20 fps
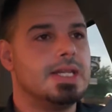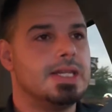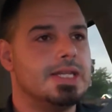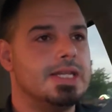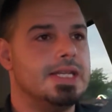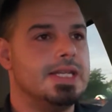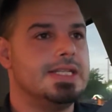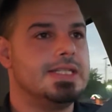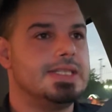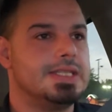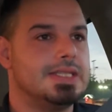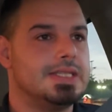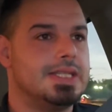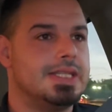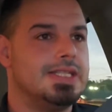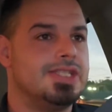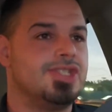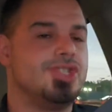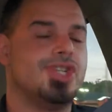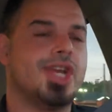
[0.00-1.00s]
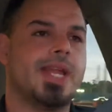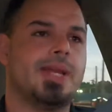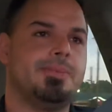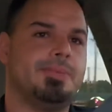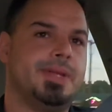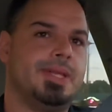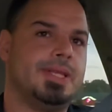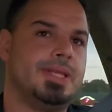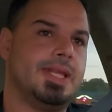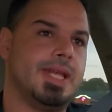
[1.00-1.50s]
These
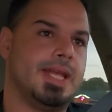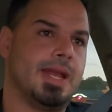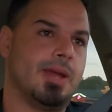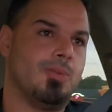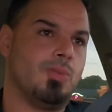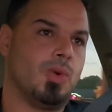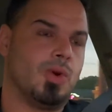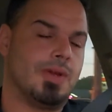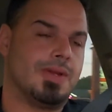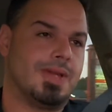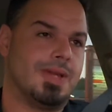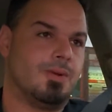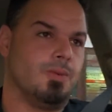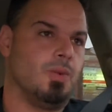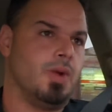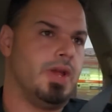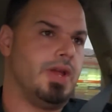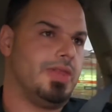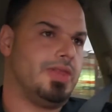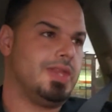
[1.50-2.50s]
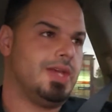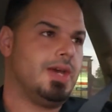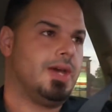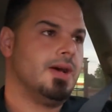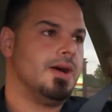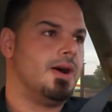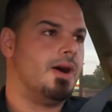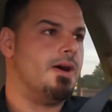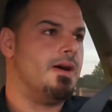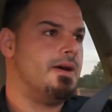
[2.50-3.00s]
gentlemen that I'm working with
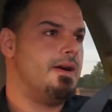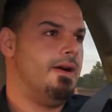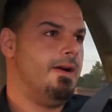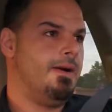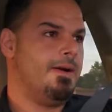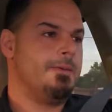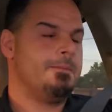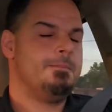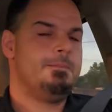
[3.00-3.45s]
are